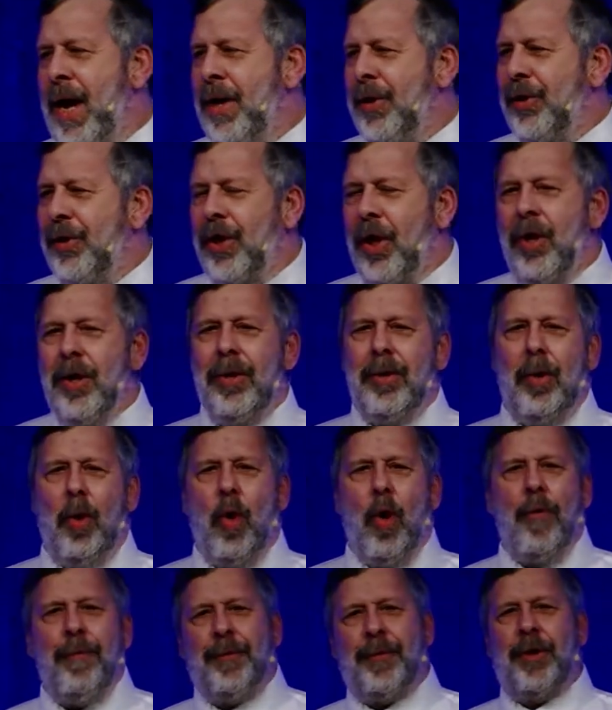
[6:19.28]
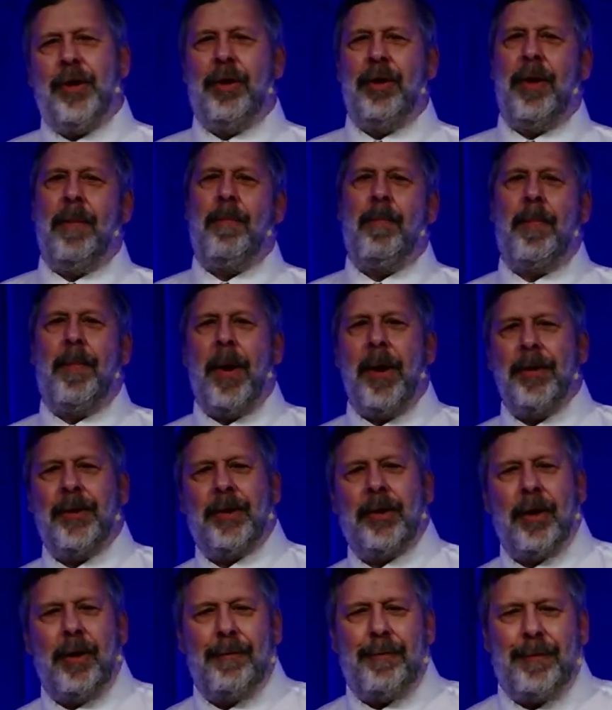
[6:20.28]
So off to the
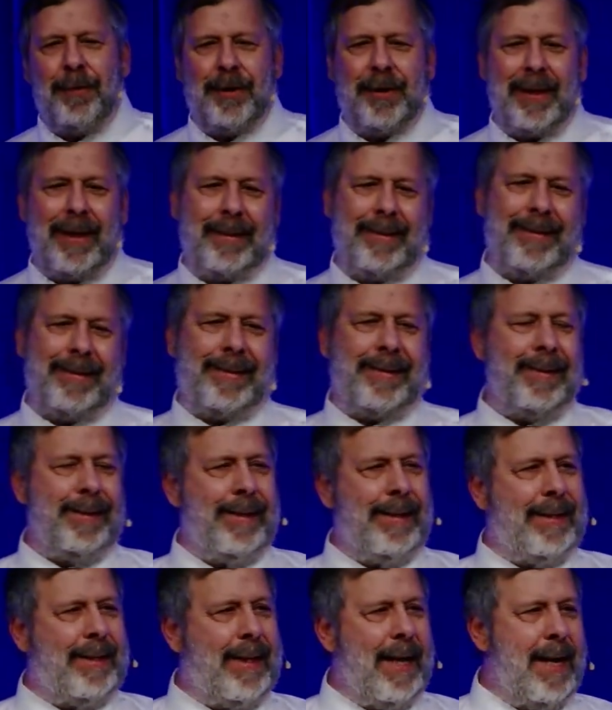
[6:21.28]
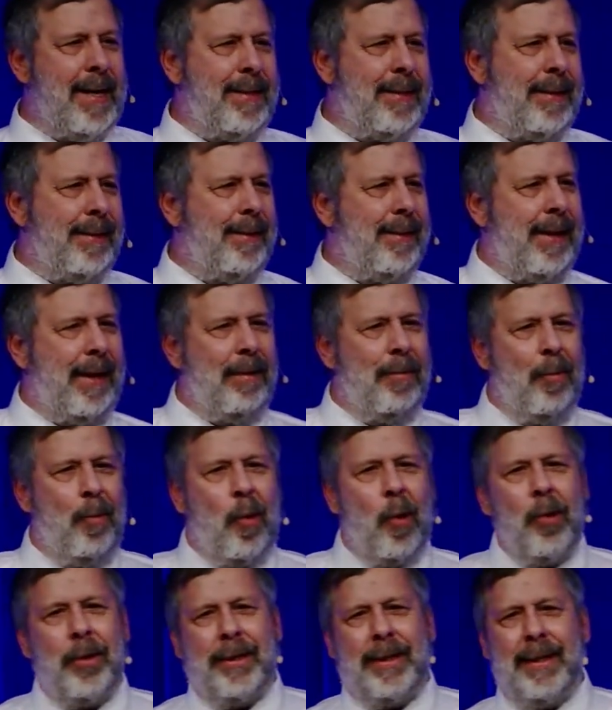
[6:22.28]
post office at City Center and
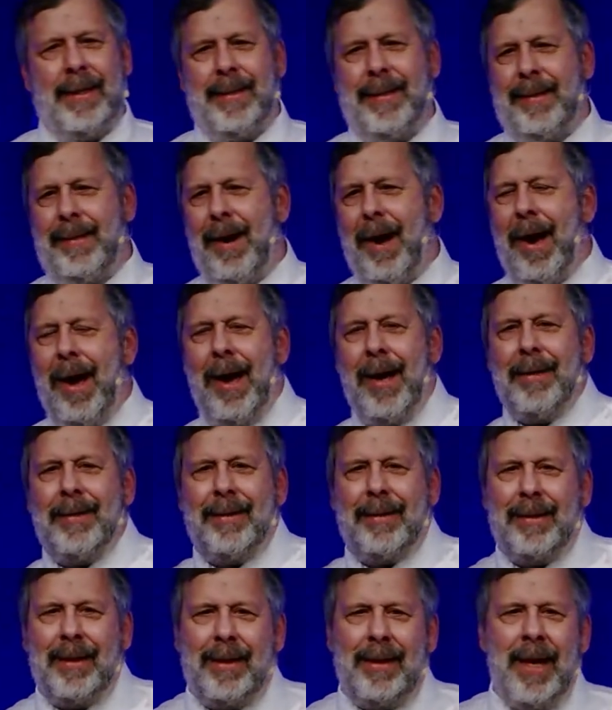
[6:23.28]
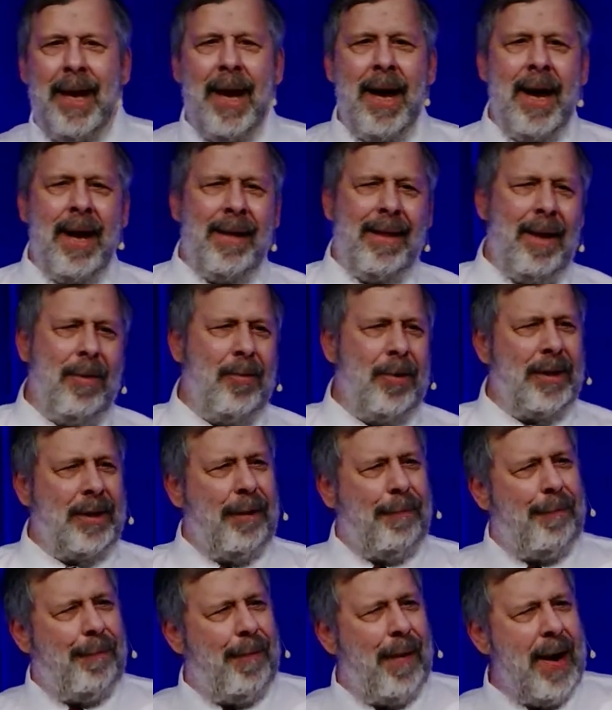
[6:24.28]
walked in and asked, and there was
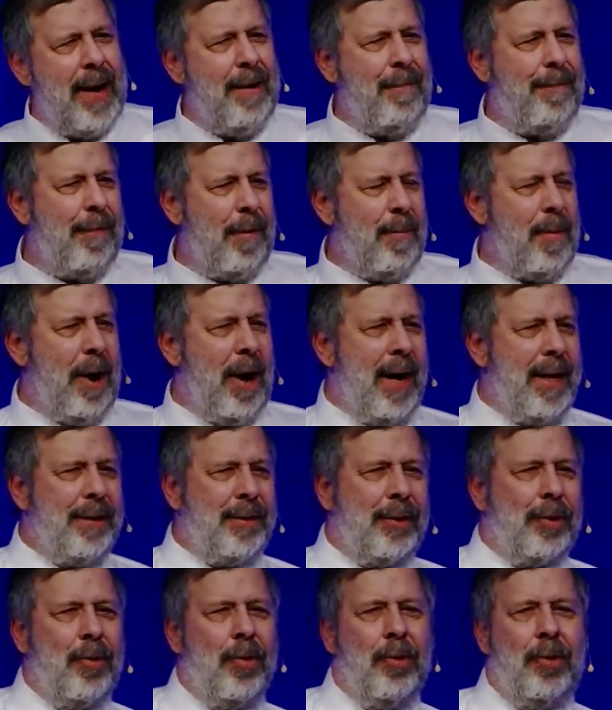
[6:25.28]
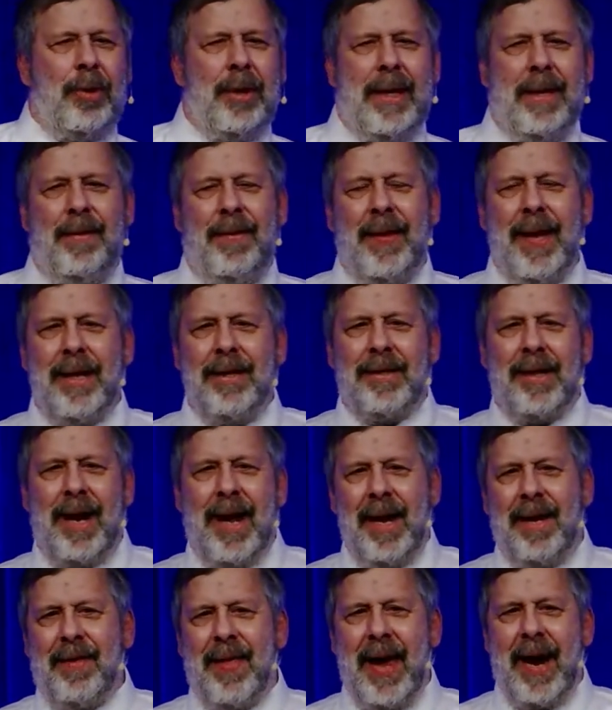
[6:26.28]
a friend from high school and things
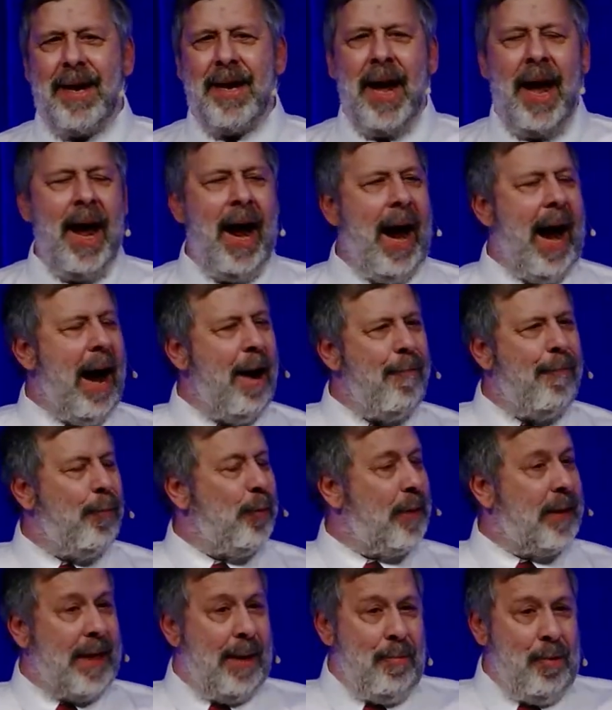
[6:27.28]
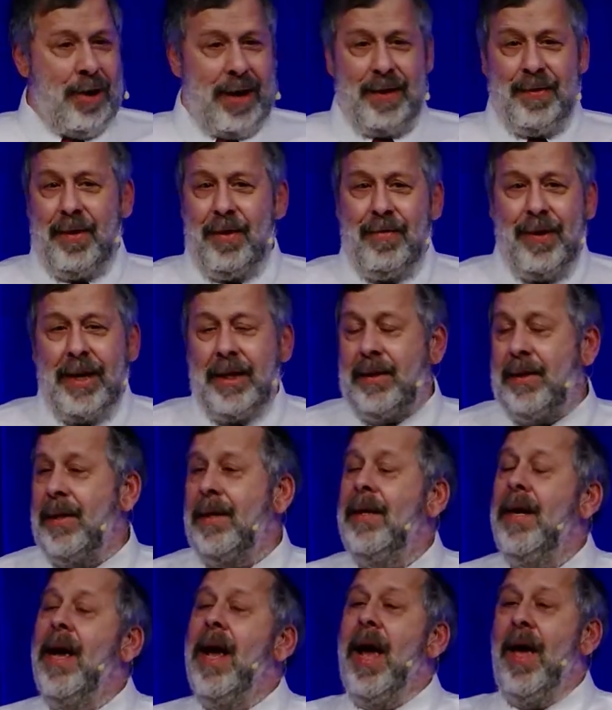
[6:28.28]
like that. And for some or other
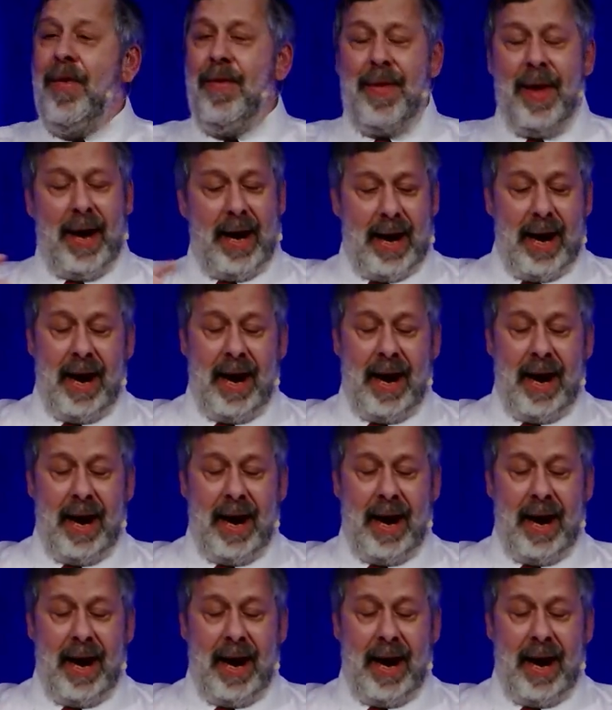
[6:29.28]
reason, they